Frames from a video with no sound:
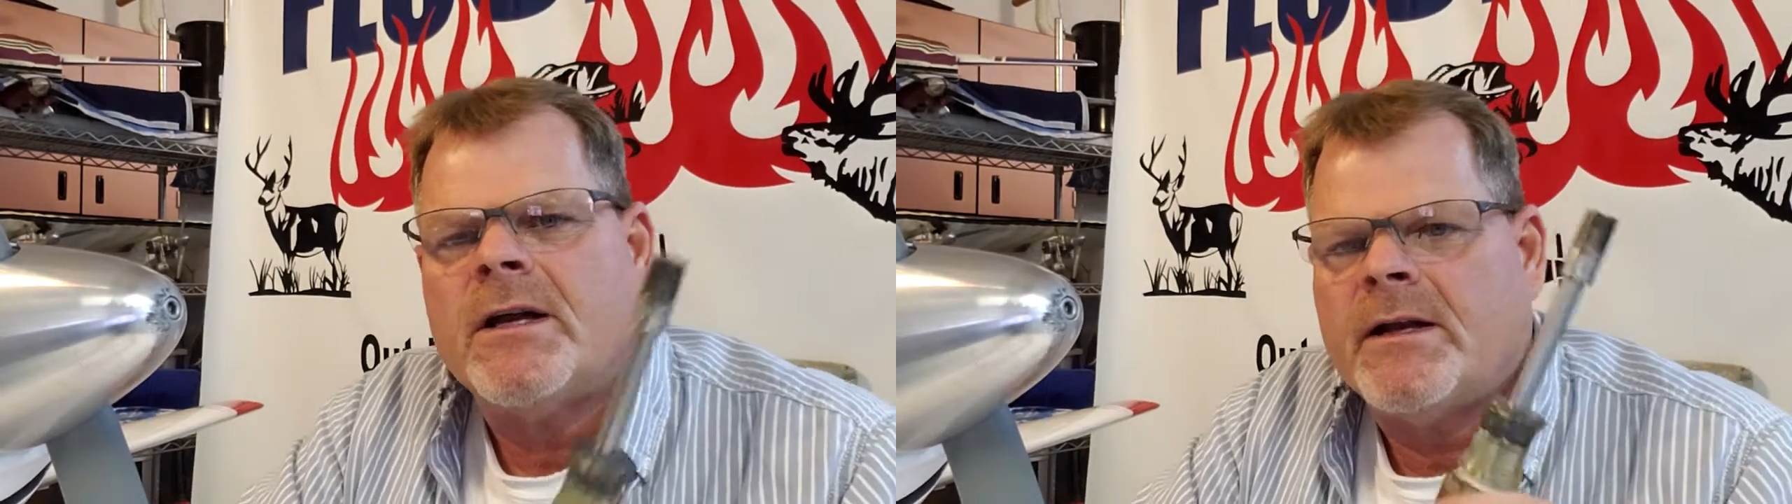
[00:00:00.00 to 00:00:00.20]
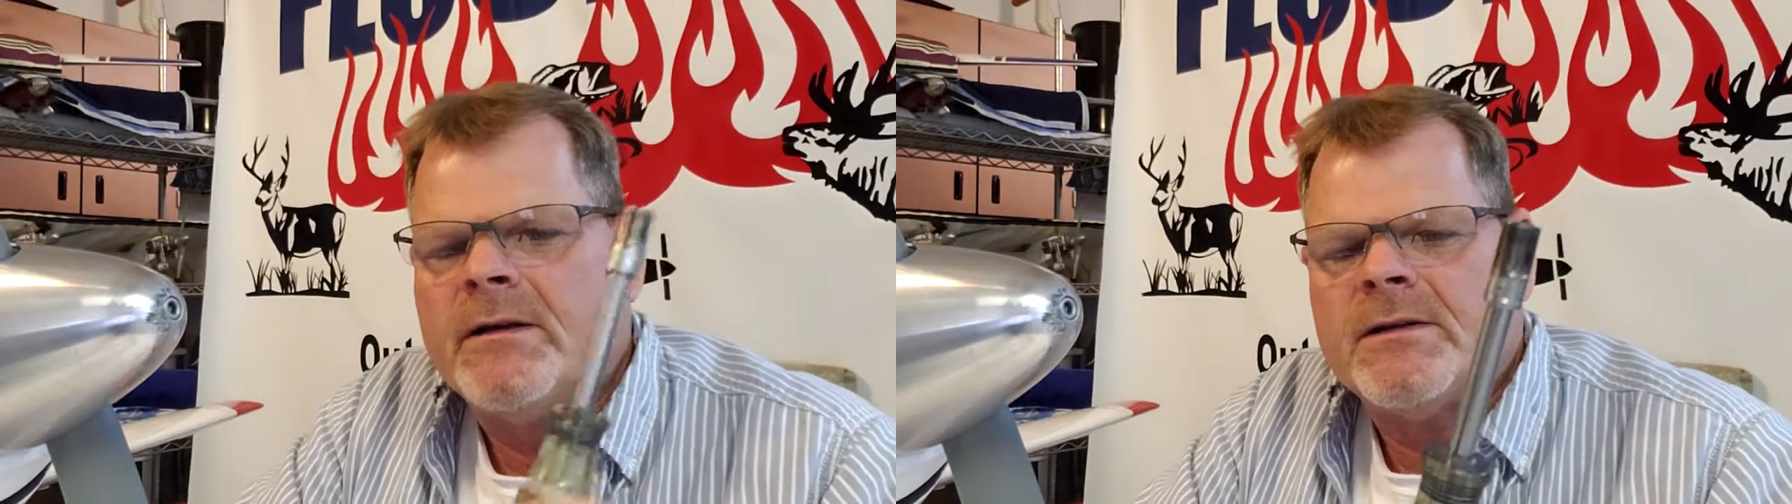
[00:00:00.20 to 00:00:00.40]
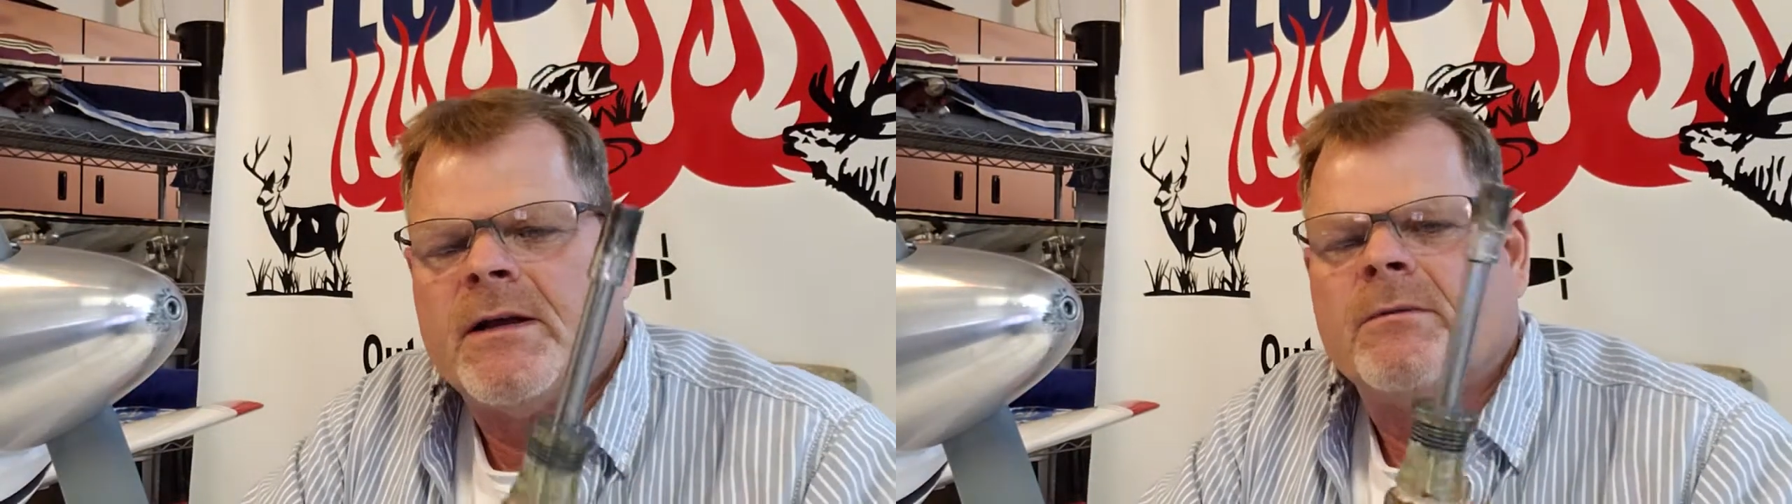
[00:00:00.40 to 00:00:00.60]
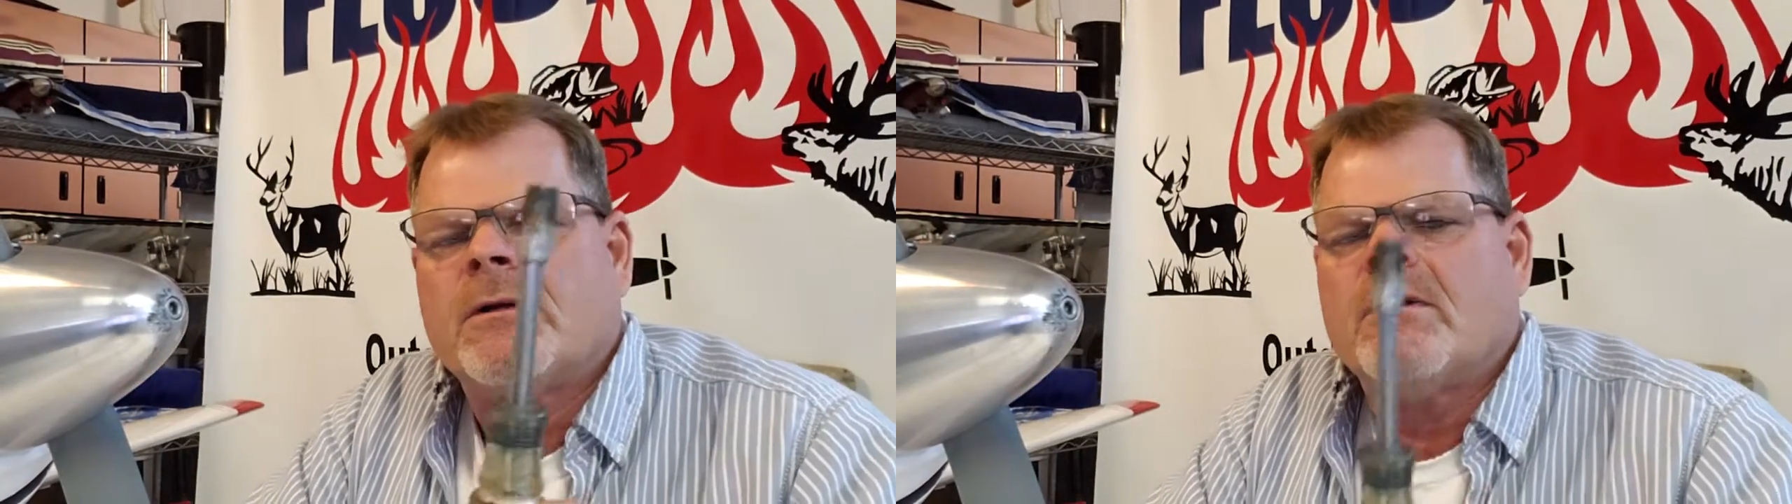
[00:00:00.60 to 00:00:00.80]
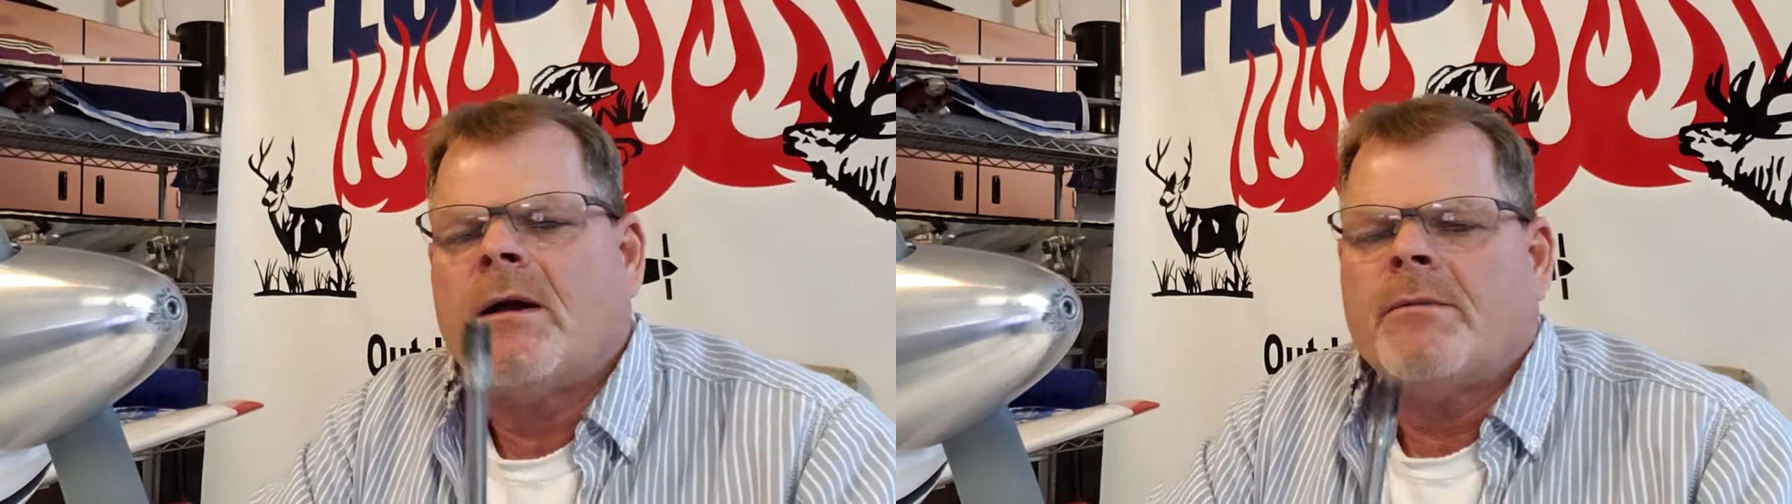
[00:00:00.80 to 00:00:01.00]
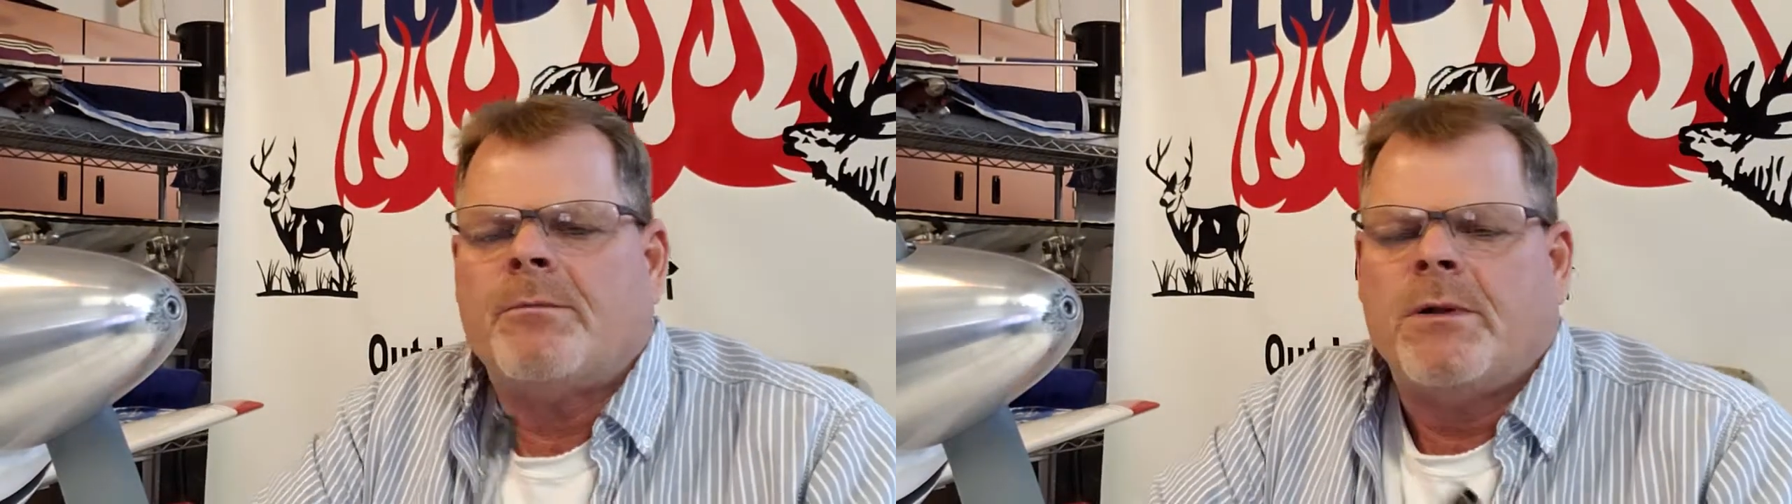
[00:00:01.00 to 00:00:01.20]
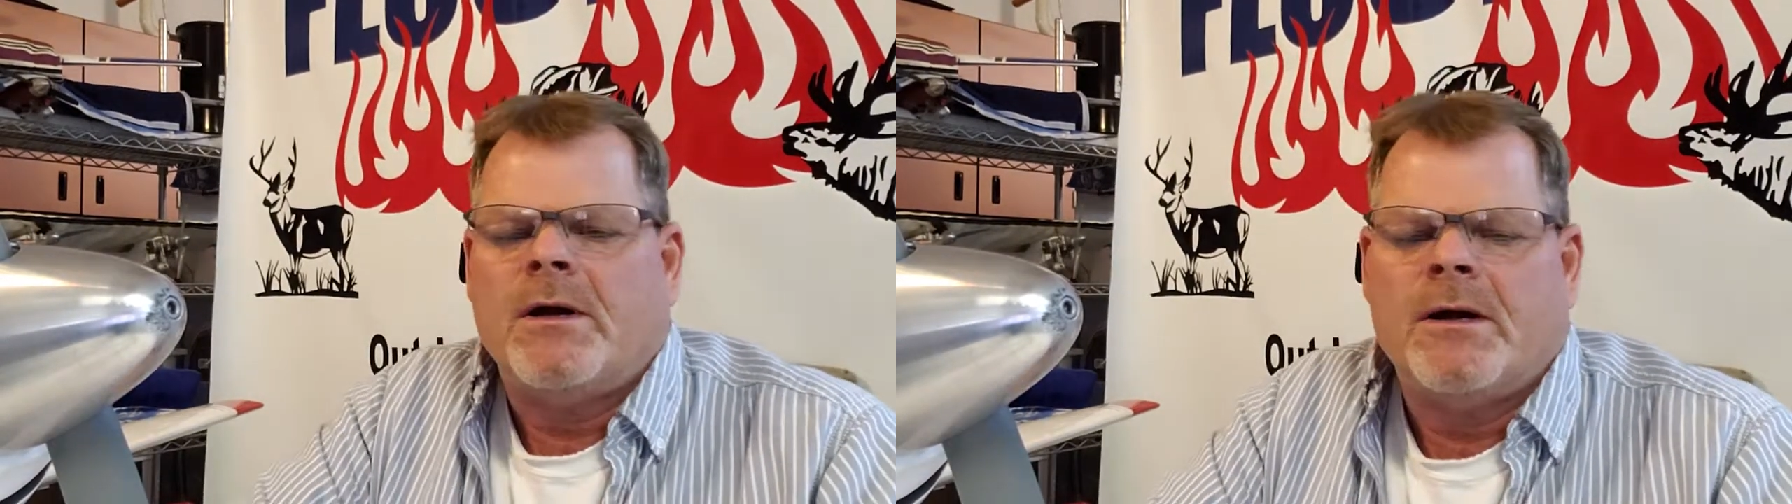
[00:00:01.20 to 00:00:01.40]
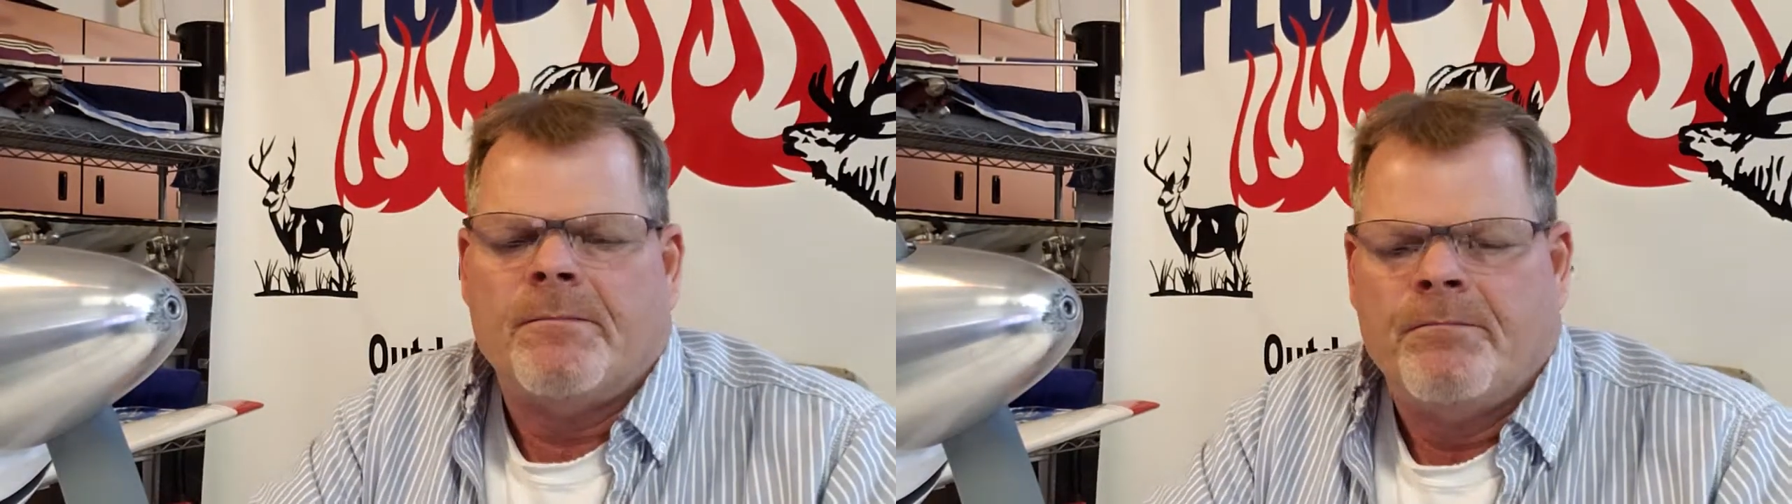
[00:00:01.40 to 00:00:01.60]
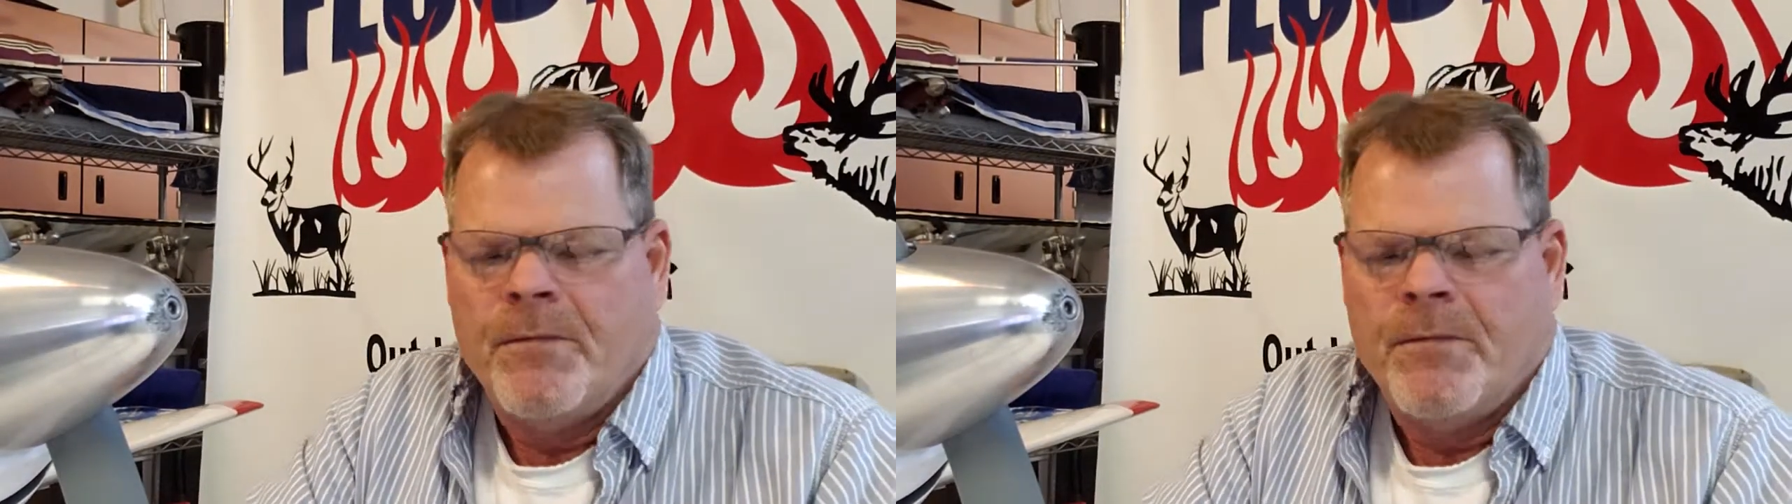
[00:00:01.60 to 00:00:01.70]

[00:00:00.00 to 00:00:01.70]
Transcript: head and is able to grab the plug.